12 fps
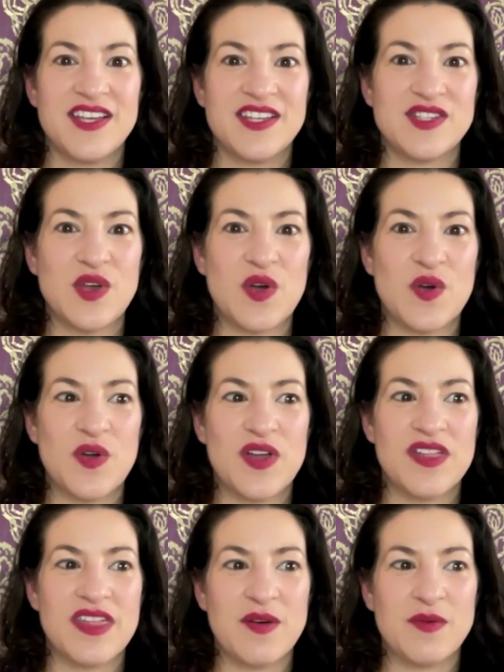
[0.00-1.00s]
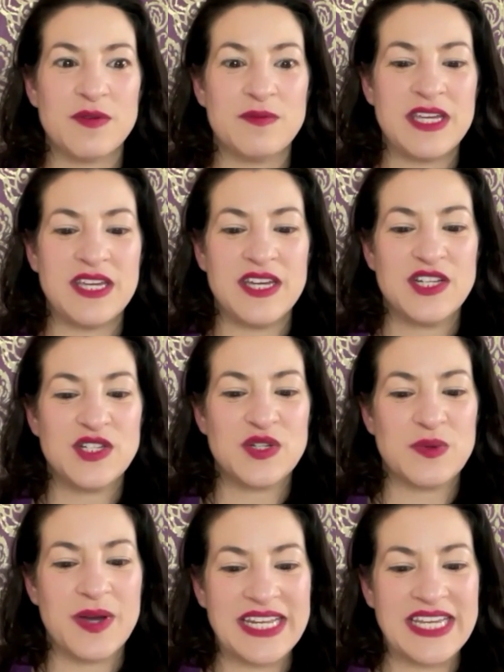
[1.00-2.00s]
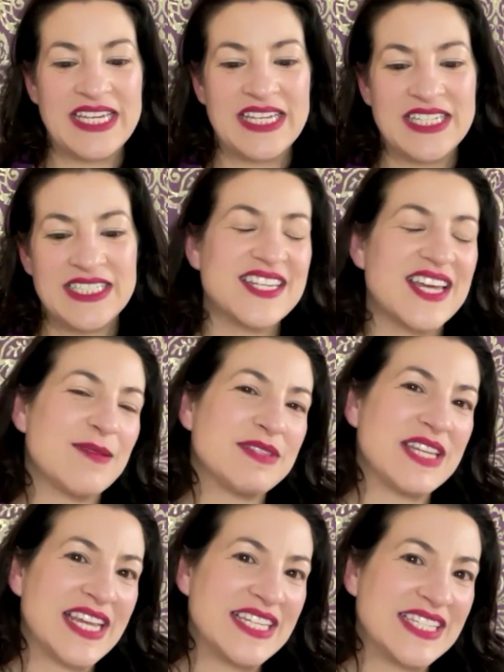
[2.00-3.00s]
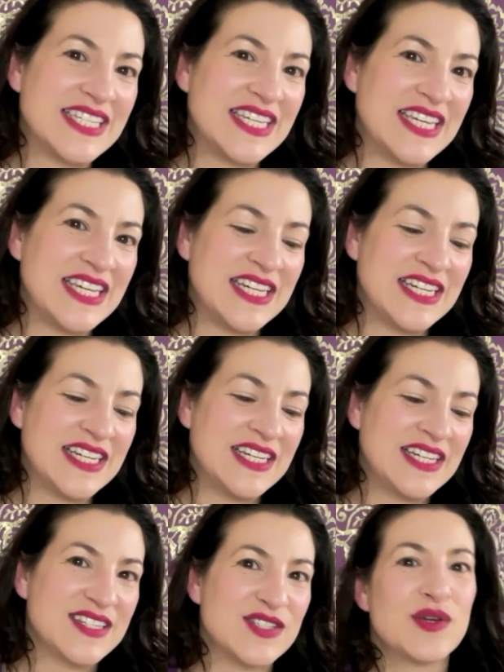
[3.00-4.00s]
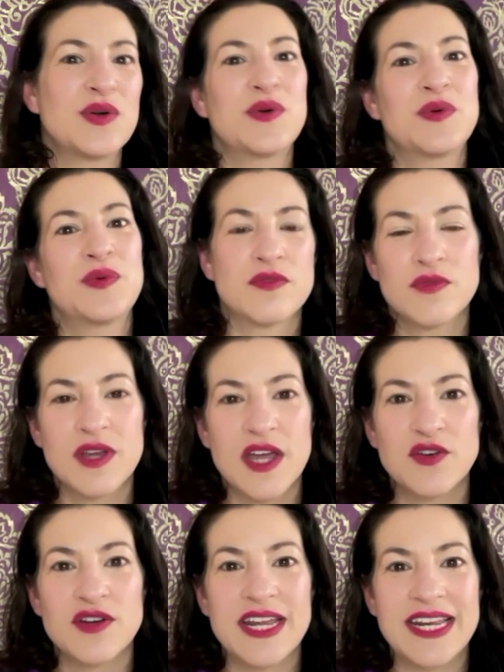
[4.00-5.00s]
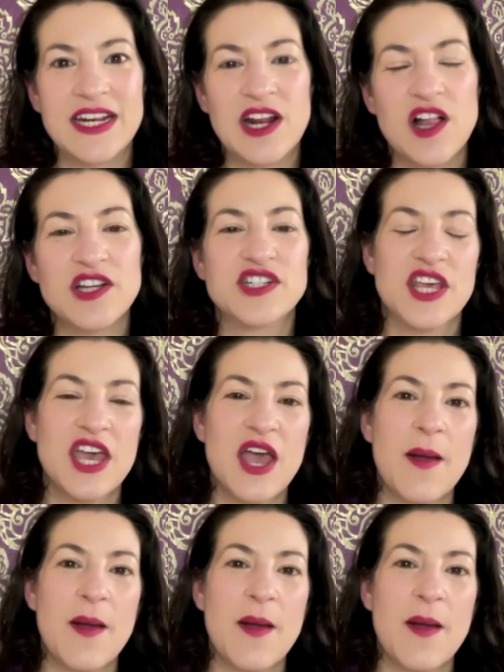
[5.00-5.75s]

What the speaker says: So that would be 20 times 19, so $380.